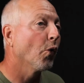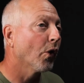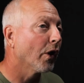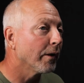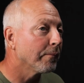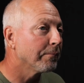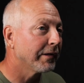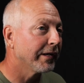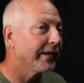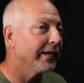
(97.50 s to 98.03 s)

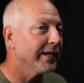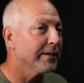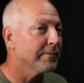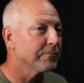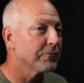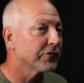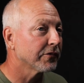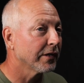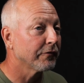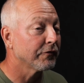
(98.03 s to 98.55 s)

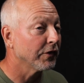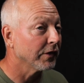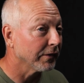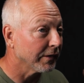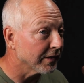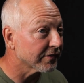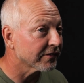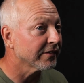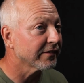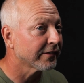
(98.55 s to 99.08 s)
RPMs. If you
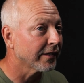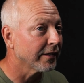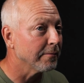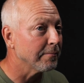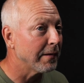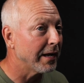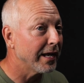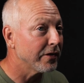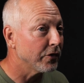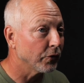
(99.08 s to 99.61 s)
listened to the
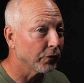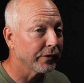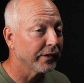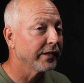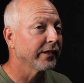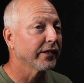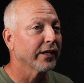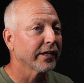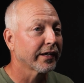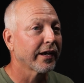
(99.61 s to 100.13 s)
manual and
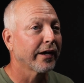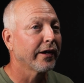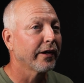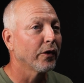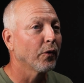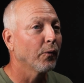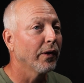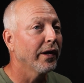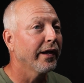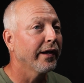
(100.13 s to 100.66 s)
didn't get carried
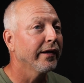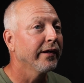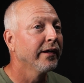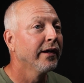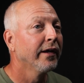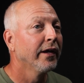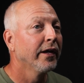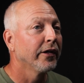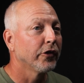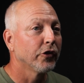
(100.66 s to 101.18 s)
away,
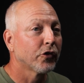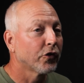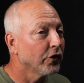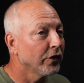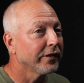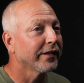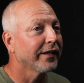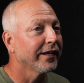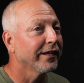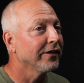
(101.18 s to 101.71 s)
you
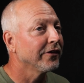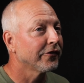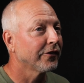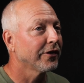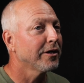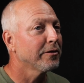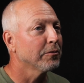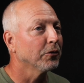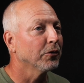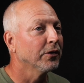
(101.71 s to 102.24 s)
couldn't get in
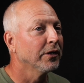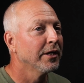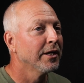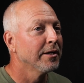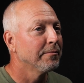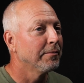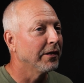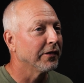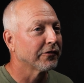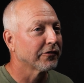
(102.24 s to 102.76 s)
trouble.
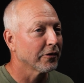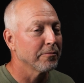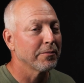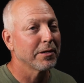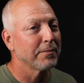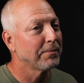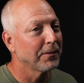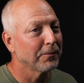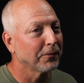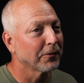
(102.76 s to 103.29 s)
But so
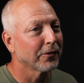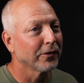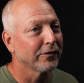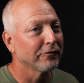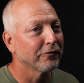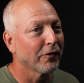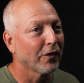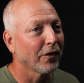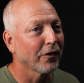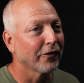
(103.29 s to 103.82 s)
many people couldn't
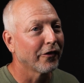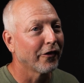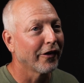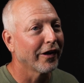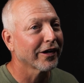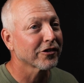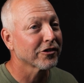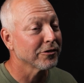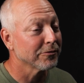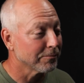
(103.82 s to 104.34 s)
follow
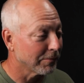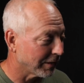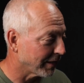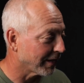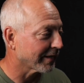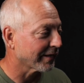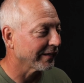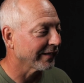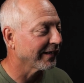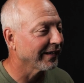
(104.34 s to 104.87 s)
directions, but
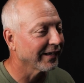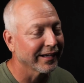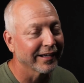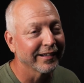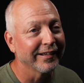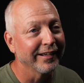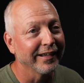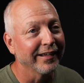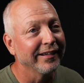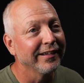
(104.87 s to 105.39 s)
luckily I
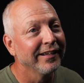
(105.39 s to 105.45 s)
did.